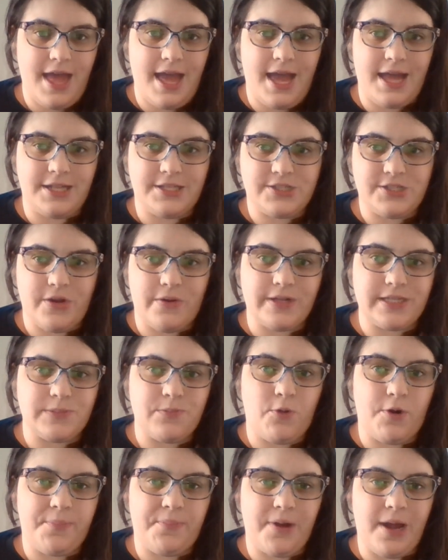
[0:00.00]
And so it's
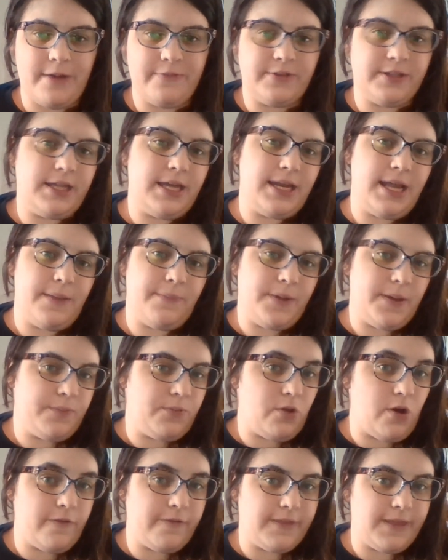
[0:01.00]
more prevalent in
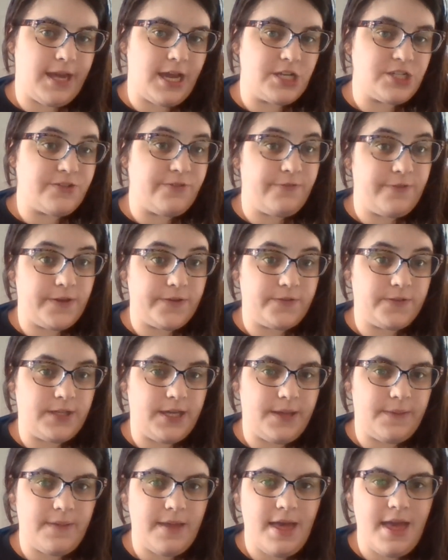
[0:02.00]
people over the age of 50.